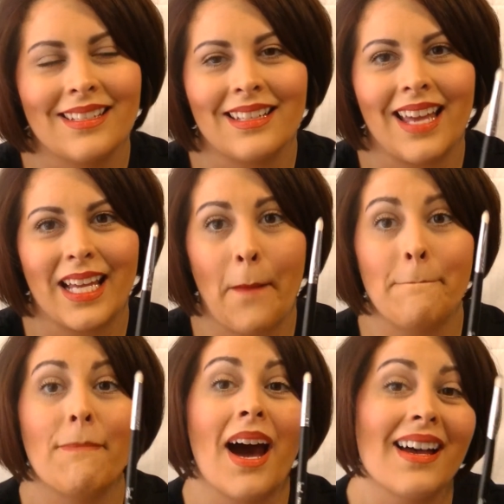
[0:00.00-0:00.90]
like a
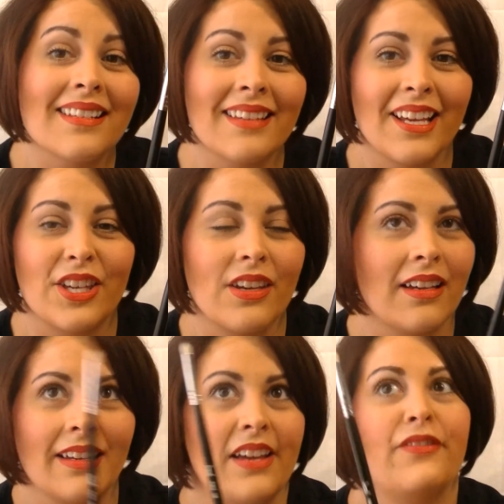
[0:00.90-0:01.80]
must. Like
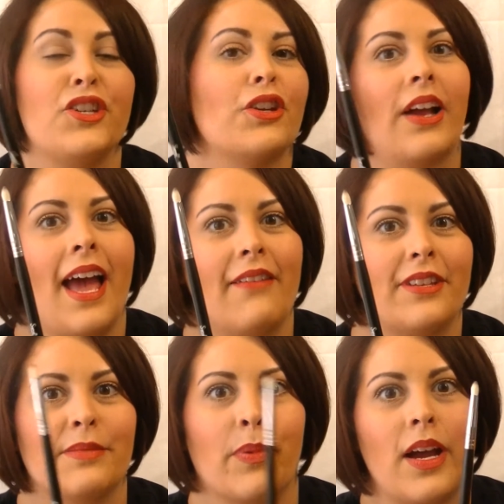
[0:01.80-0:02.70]
if you don't have
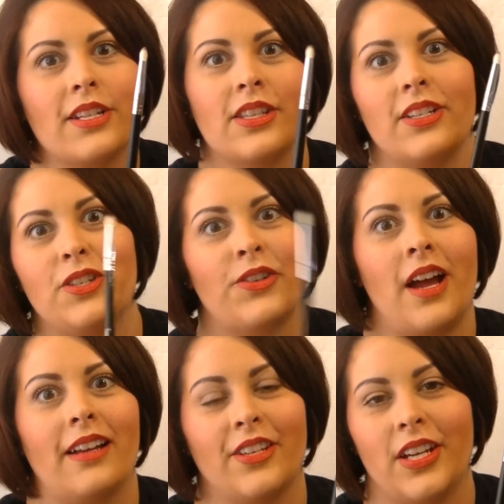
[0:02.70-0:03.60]
this brush, then you're
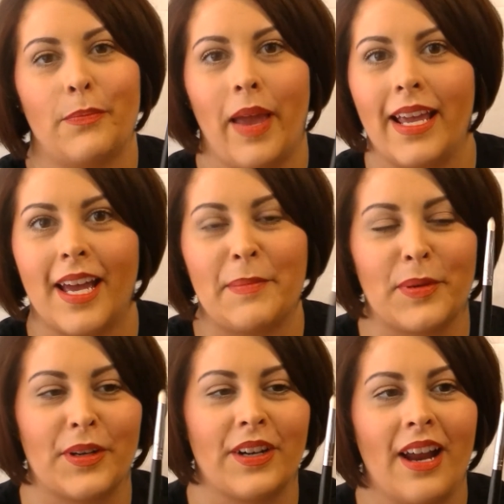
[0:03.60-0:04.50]
not good at makeup,
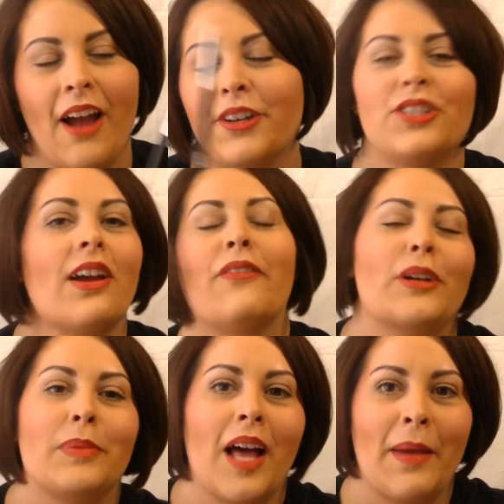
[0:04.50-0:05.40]
or how could you ever
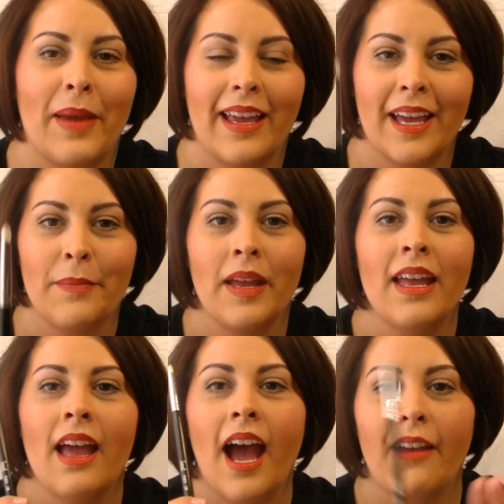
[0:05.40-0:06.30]
apply makeup?
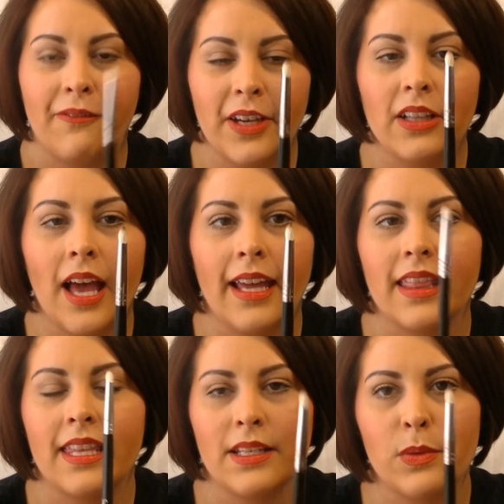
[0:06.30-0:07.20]
I feel
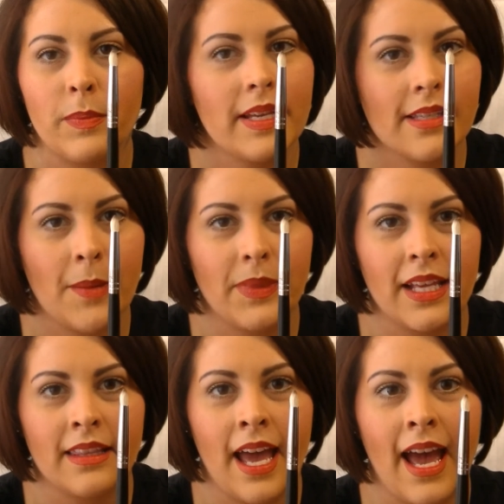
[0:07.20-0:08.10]
like this would be
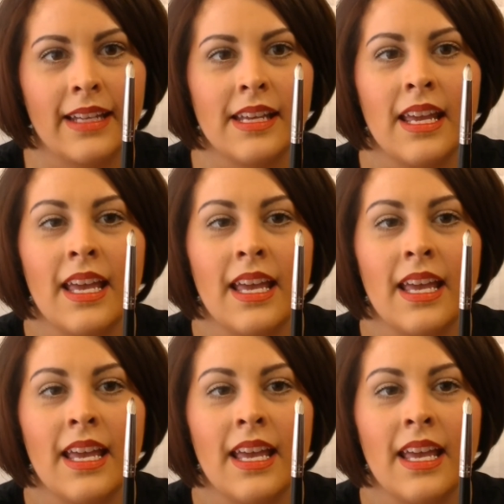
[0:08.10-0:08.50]
something that